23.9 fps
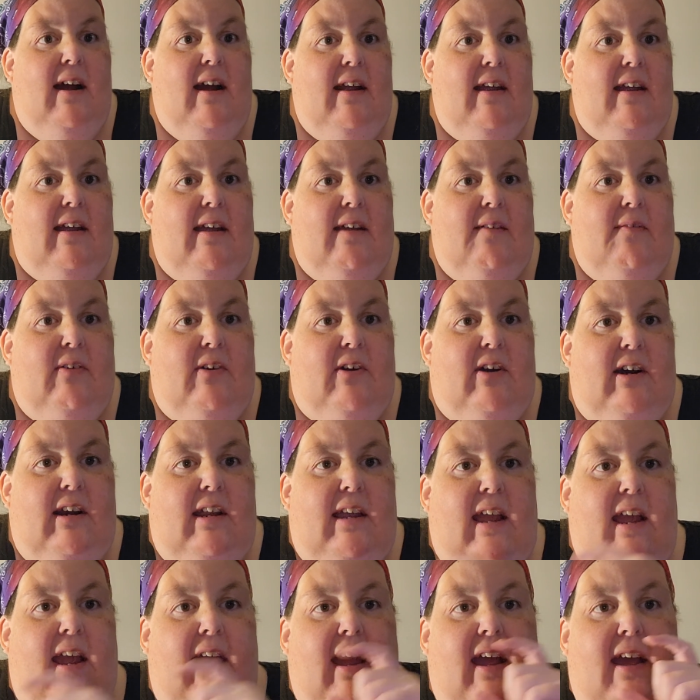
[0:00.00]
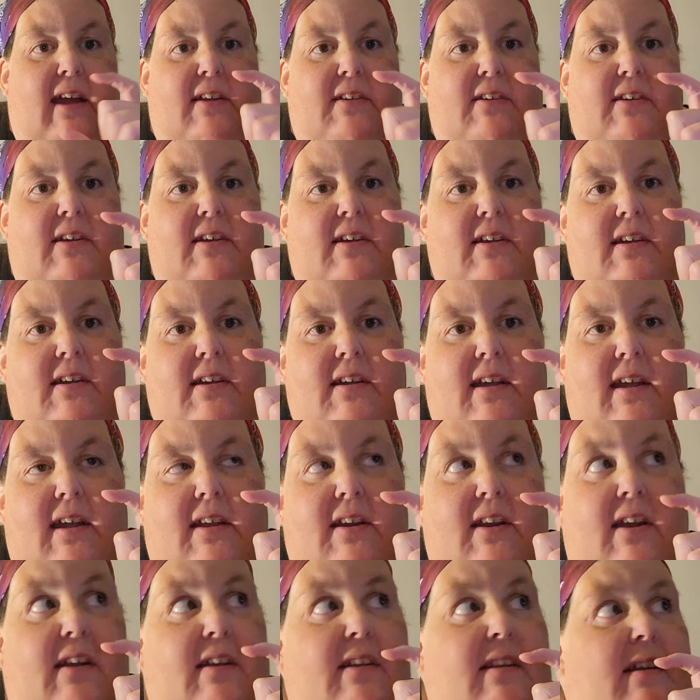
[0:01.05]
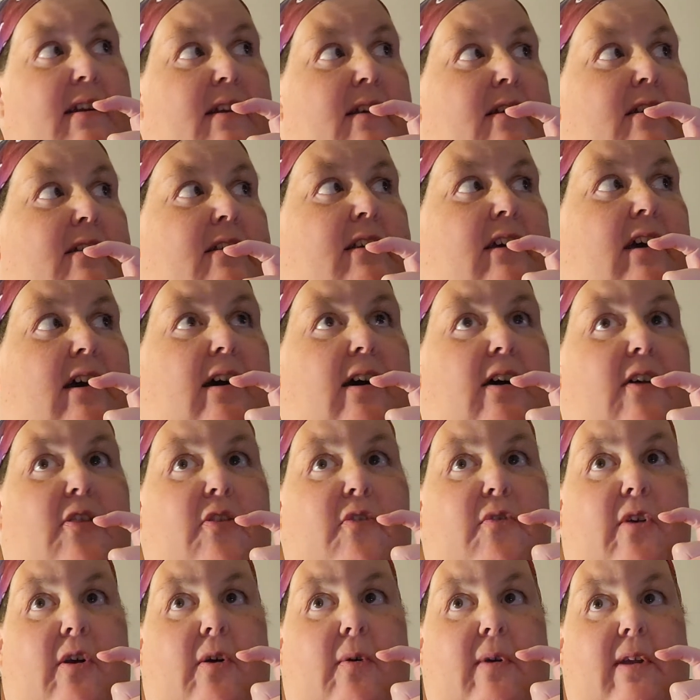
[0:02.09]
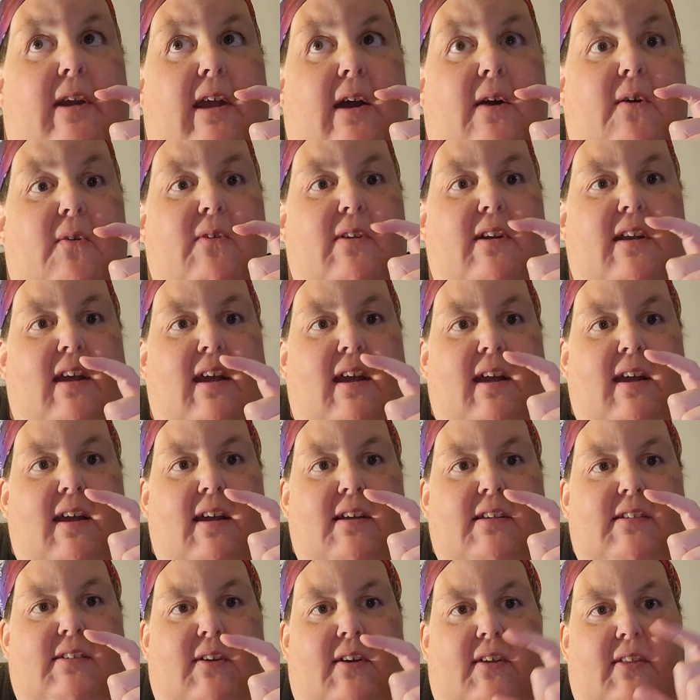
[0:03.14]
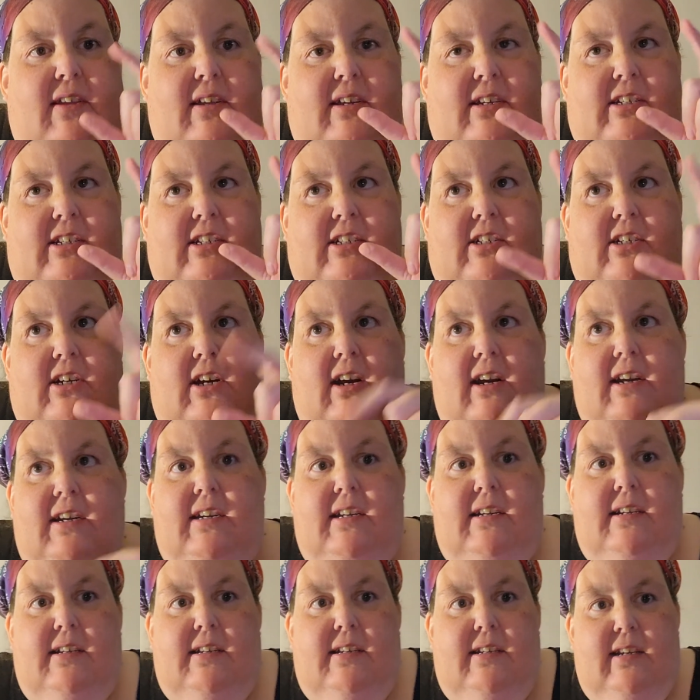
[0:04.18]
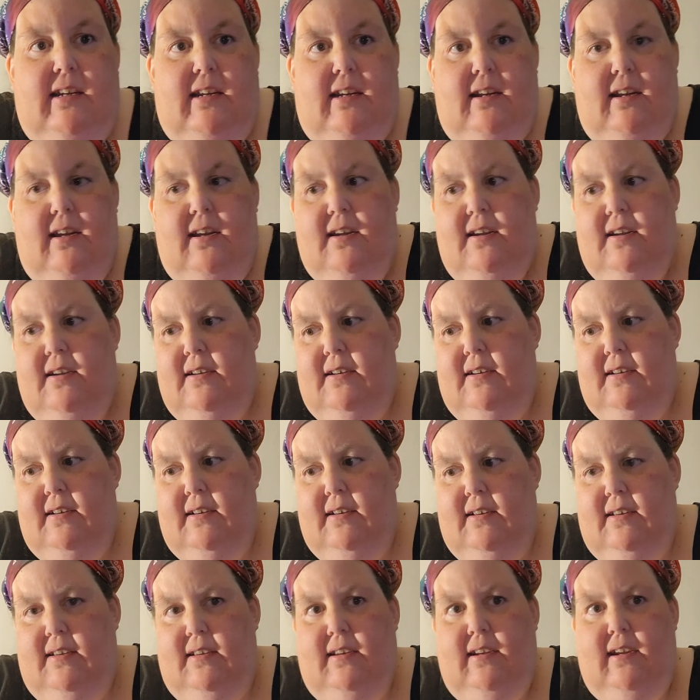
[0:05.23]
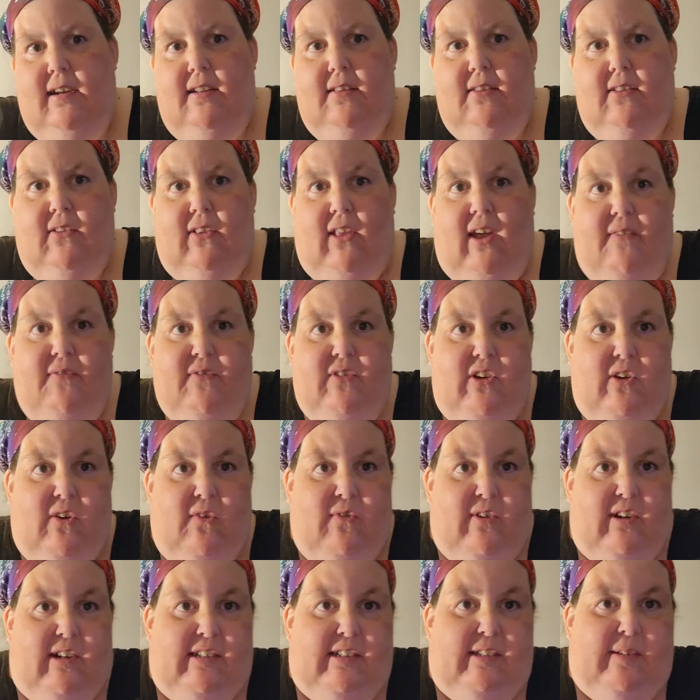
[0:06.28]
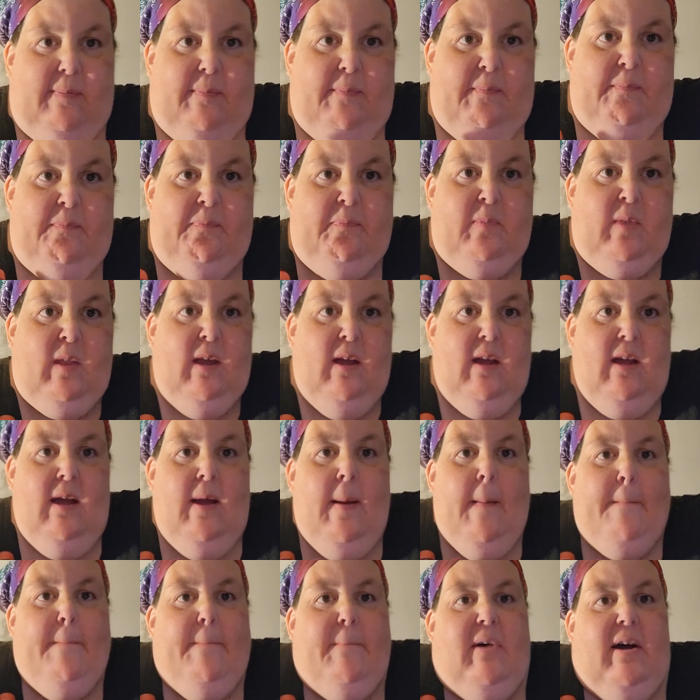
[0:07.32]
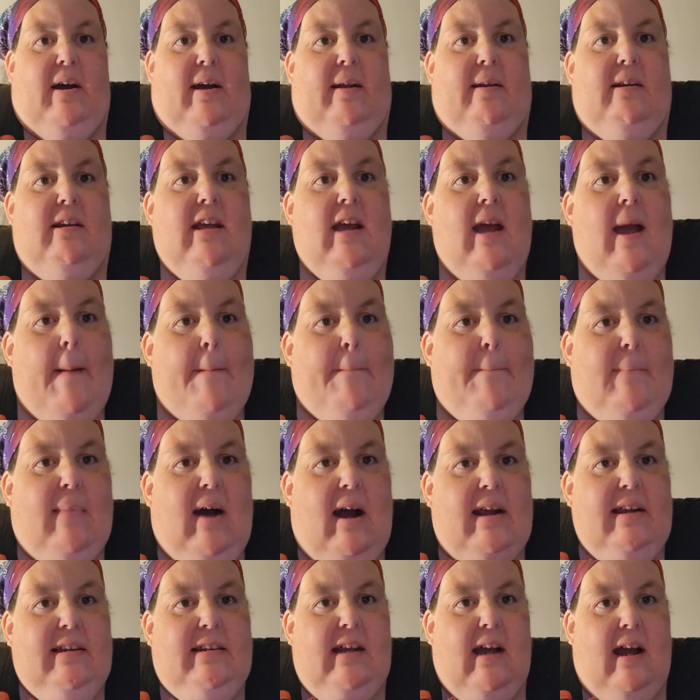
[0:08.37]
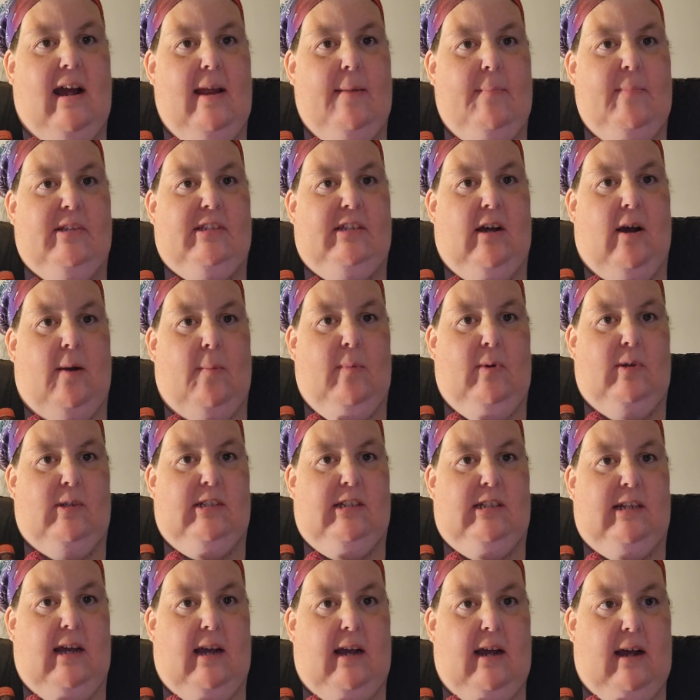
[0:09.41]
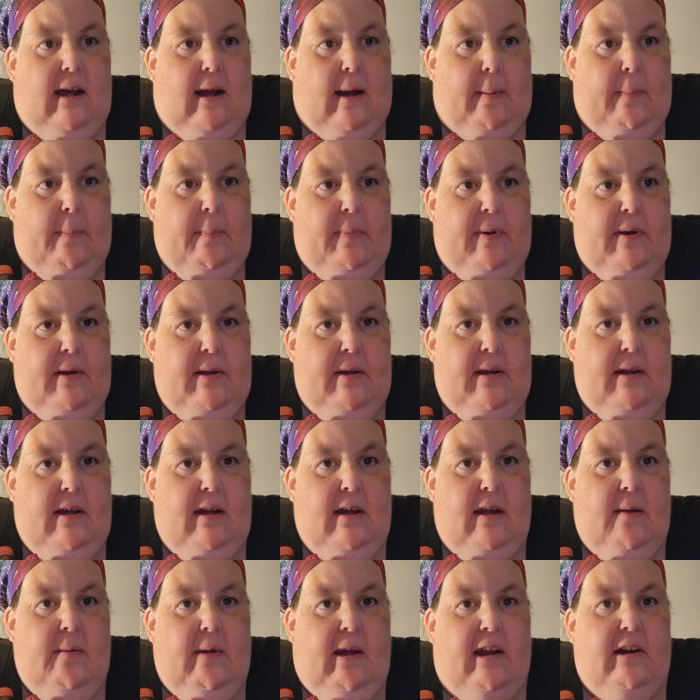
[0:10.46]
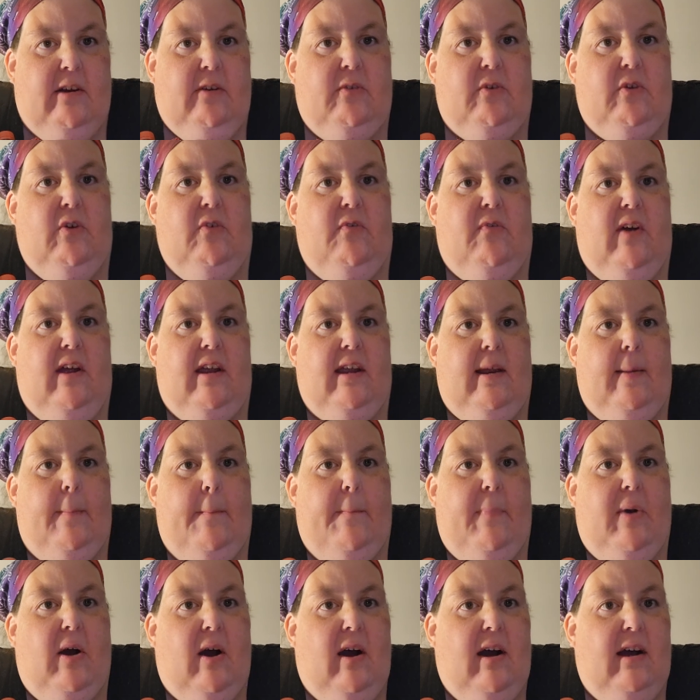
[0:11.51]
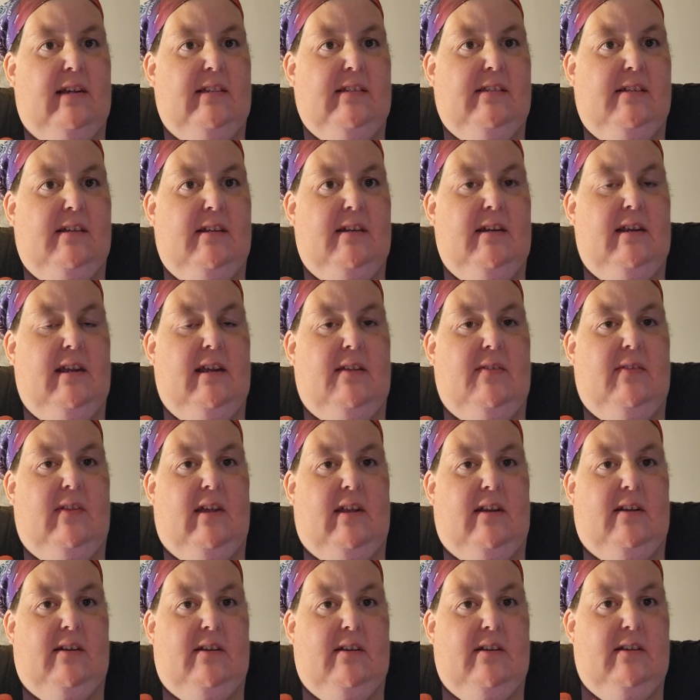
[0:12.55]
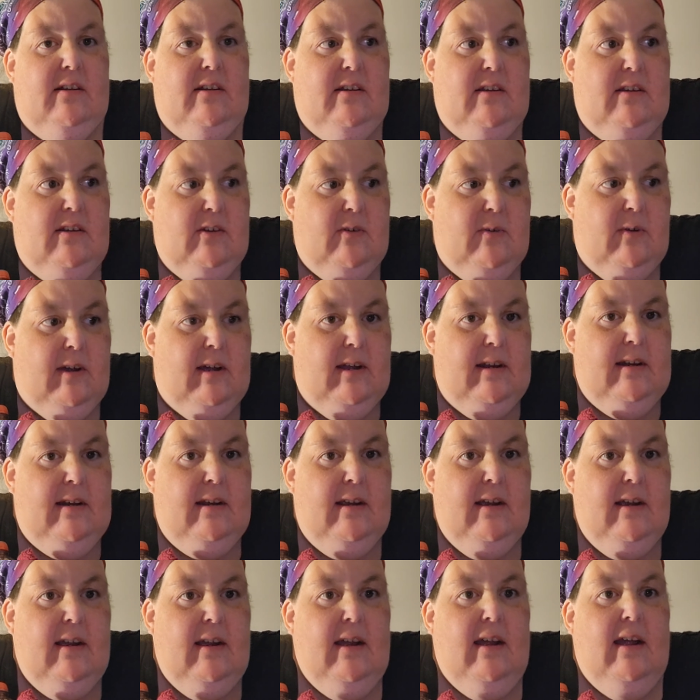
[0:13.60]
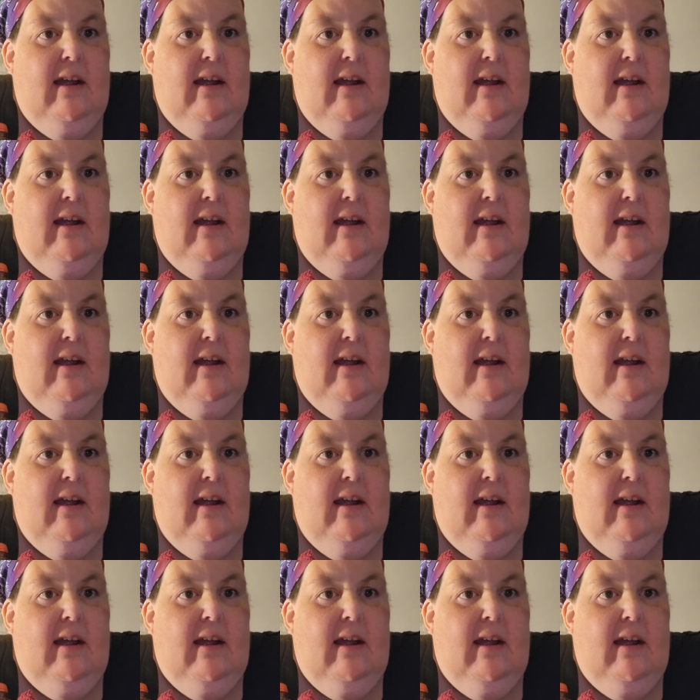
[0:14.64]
I gave her a can and I didn't uh, throw it out. So I think she's trying to dig, dig the leftovers. But my time is almost up. I don't know if I can pause it and then do it.